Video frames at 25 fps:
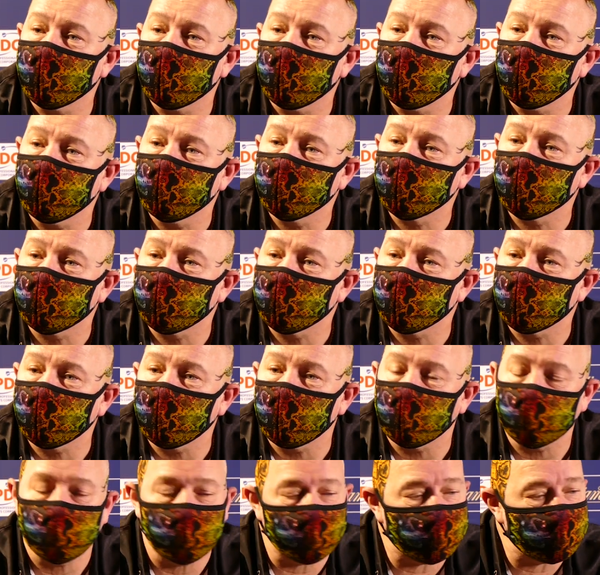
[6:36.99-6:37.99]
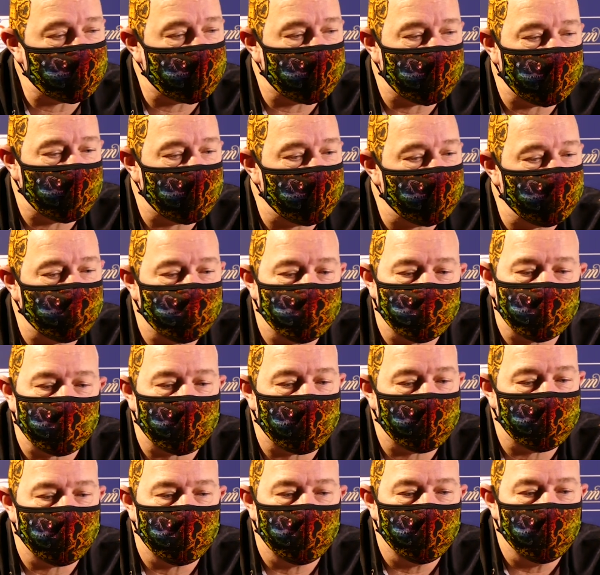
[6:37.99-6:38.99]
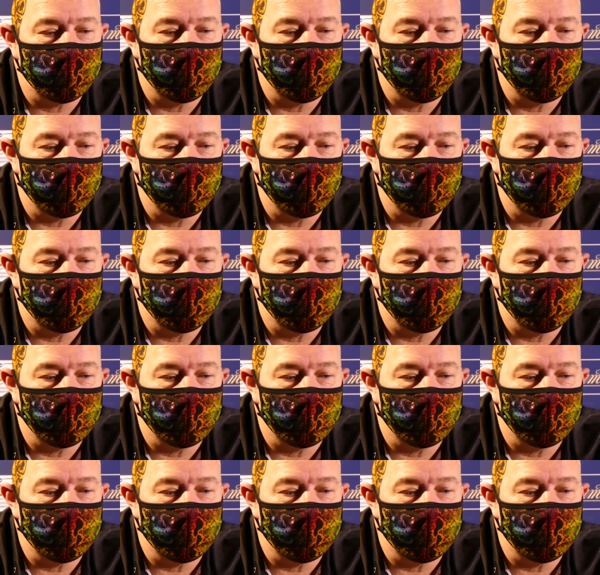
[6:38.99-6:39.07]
I was just, I just sat there, just going.